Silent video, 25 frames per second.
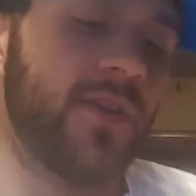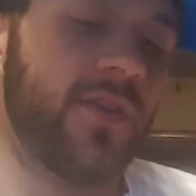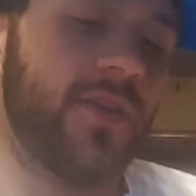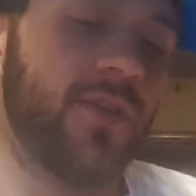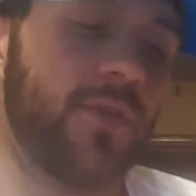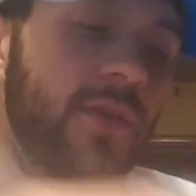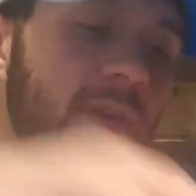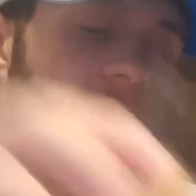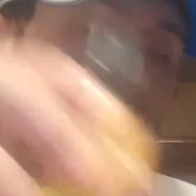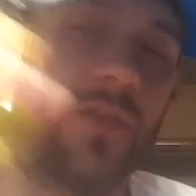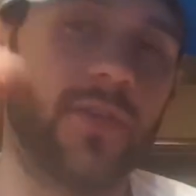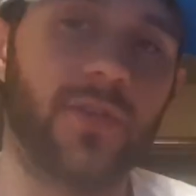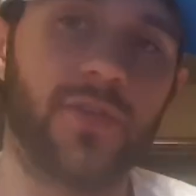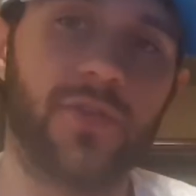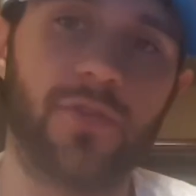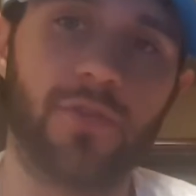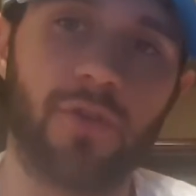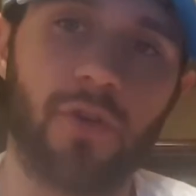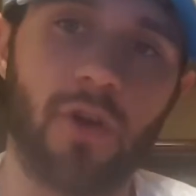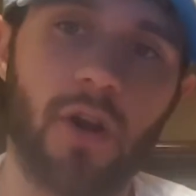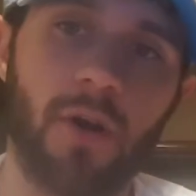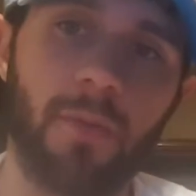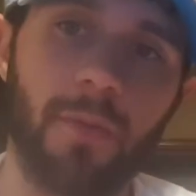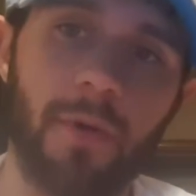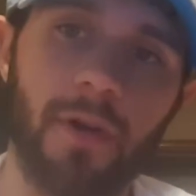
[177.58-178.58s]
you get the
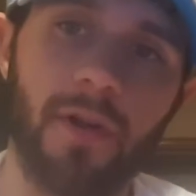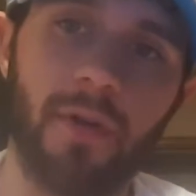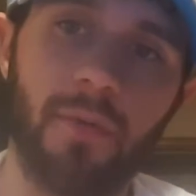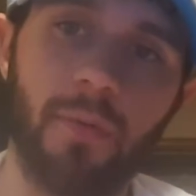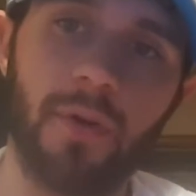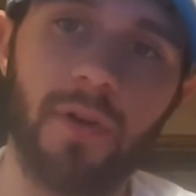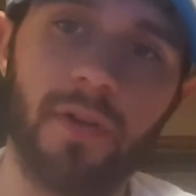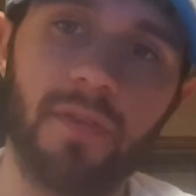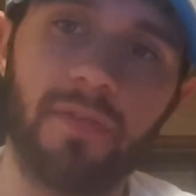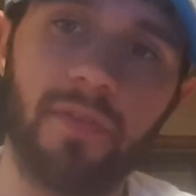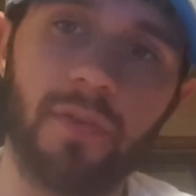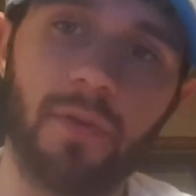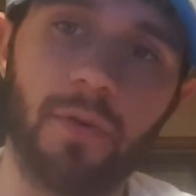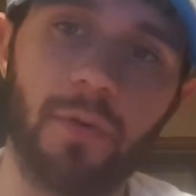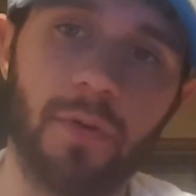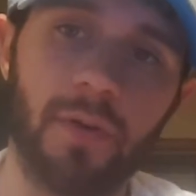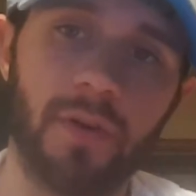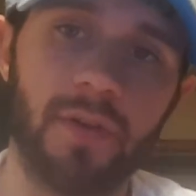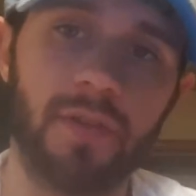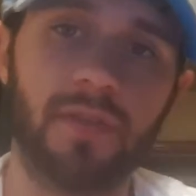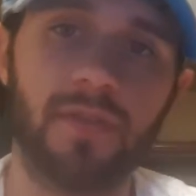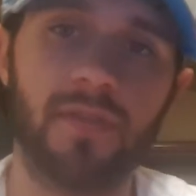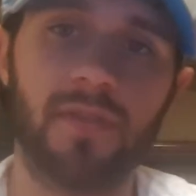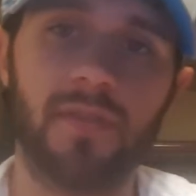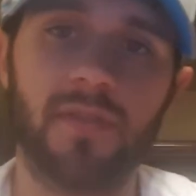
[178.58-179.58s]
strawberry one, of
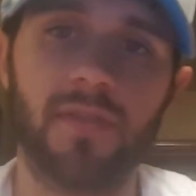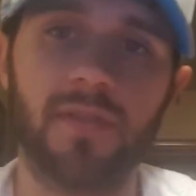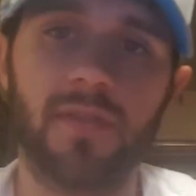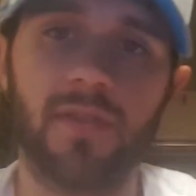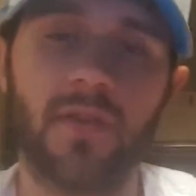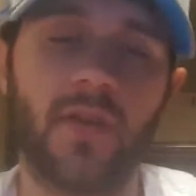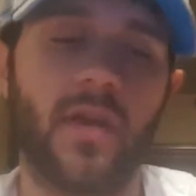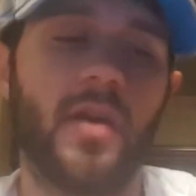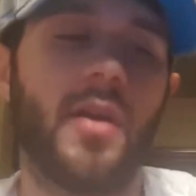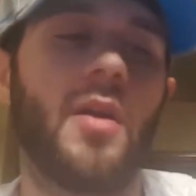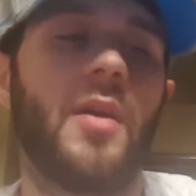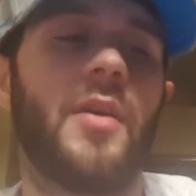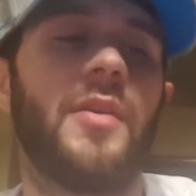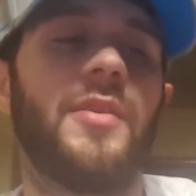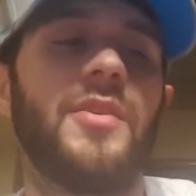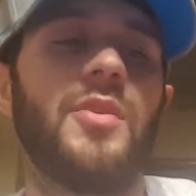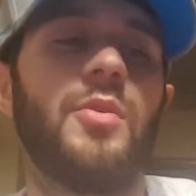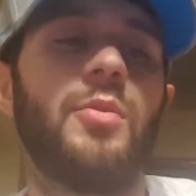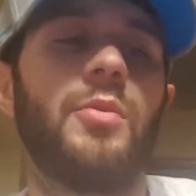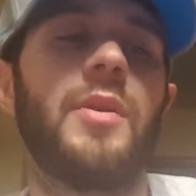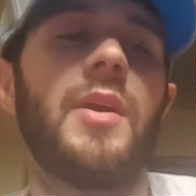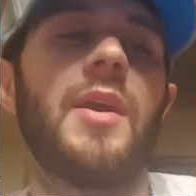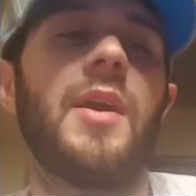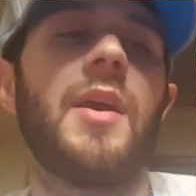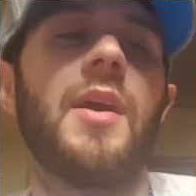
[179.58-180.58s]
course. You
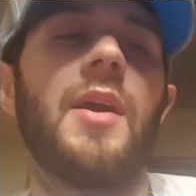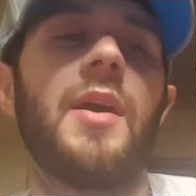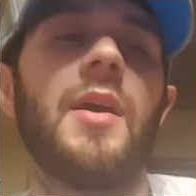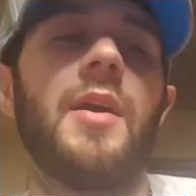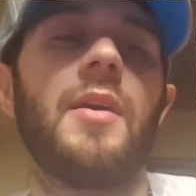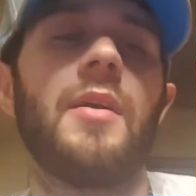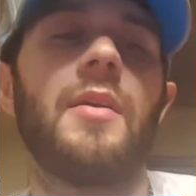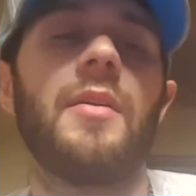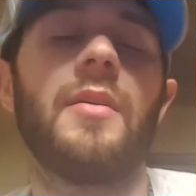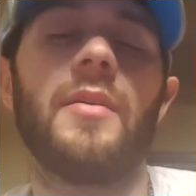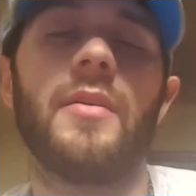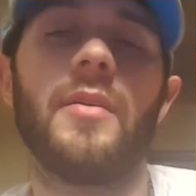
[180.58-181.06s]
get